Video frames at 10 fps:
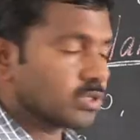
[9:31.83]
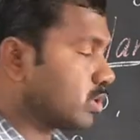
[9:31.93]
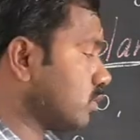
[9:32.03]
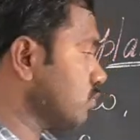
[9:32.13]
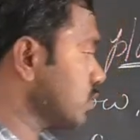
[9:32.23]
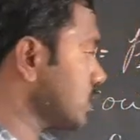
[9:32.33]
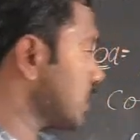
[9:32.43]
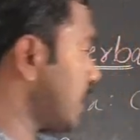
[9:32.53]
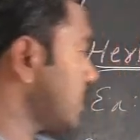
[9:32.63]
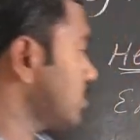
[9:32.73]
So which
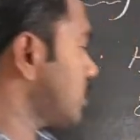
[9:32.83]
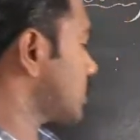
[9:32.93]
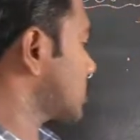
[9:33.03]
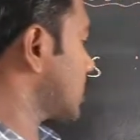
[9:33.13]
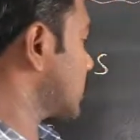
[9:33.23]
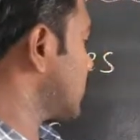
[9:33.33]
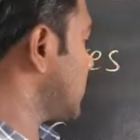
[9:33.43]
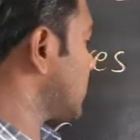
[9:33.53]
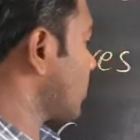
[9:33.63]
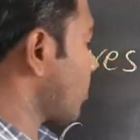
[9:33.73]
animals are
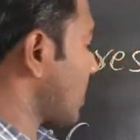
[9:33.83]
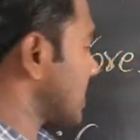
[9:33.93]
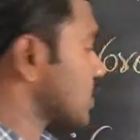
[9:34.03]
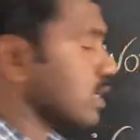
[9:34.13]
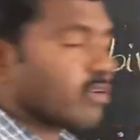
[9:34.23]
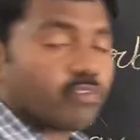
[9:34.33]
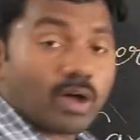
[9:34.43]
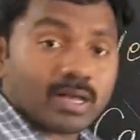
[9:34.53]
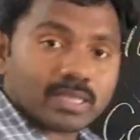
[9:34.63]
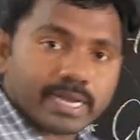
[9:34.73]
eat flesh of
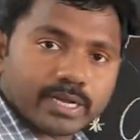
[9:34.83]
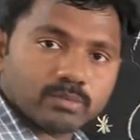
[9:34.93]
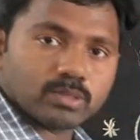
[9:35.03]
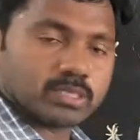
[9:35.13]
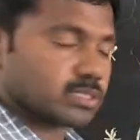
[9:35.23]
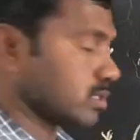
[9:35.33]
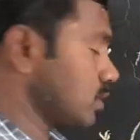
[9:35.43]
other animals?